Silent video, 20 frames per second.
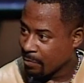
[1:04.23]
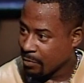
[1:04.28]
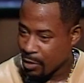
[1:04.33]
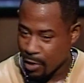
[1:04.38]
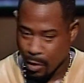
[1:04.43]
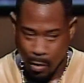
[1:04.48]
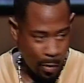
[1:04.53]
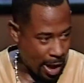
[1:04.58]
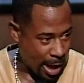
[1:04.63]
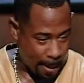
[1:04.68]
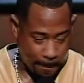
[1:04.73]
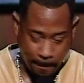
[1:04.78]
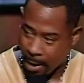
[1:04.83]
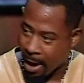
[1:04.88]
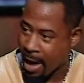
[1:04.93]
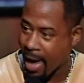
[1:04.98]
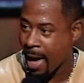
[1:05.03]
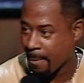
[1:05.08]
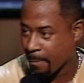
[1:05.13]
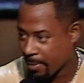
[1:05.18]
You wear
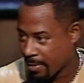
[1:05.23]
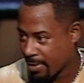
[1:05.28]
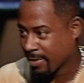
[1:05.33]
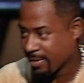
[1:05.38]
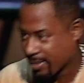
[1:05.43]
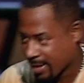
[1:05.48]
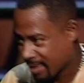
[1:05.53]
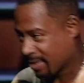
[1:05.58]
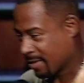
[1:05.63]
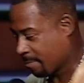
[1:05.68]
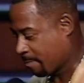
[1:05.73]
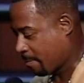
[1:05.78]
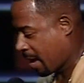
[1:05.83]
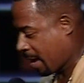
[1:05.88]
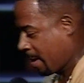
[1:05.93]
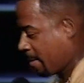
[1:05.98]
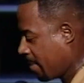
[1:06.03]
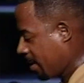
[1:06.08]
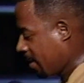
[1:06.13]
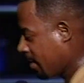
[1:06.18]
Pampers as a
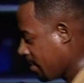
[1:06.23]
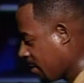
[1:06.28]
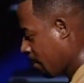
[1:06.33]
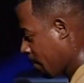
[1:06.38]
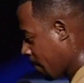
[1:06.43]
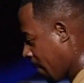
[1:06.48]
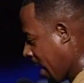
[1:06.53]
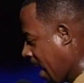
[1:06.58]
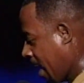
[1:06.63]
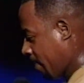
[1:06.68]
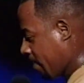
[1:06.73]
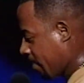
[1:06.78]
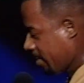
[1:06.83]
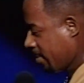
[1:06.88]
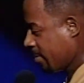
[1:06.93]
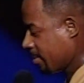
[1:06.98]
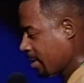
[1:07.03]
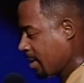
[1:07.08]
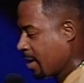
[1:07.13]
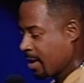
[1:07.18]
baby, little Pampers.
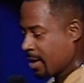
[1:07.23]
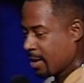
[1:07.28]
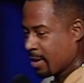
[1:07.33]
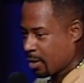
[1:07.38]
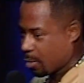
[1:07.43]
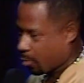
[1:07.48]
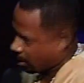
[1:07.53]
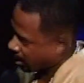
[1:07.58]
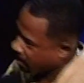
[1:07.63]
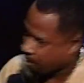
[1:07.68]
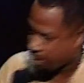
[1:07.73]
You wear